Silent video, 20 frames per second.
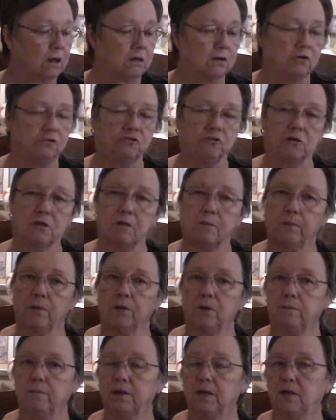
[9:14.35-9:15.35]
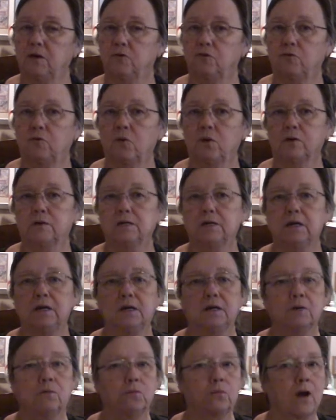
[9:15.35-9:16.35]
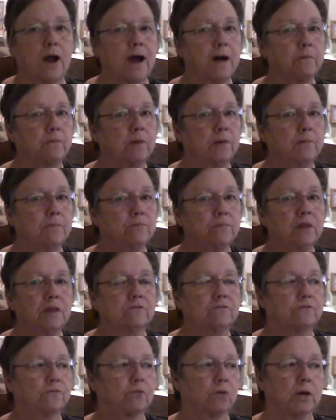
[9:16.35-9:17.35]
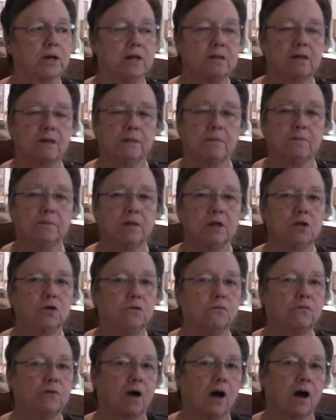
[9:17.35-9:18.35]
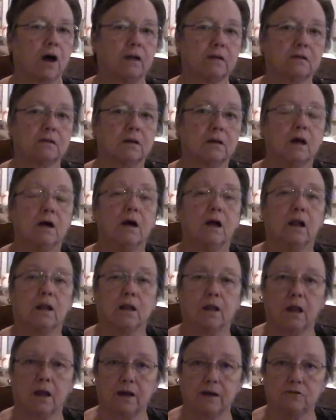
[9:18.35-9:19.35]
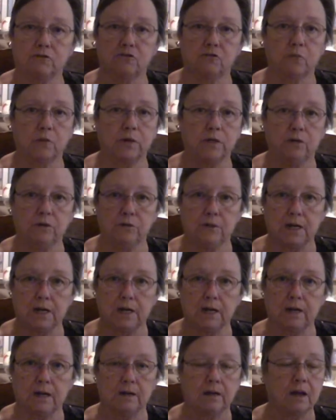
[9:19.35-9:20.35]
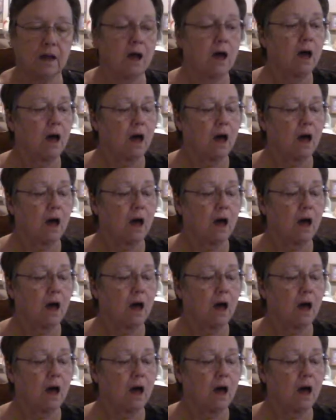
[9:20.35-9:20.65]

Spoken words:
You just put them in a tortilla, wrap them, freeze them. You've got lunch when you need it.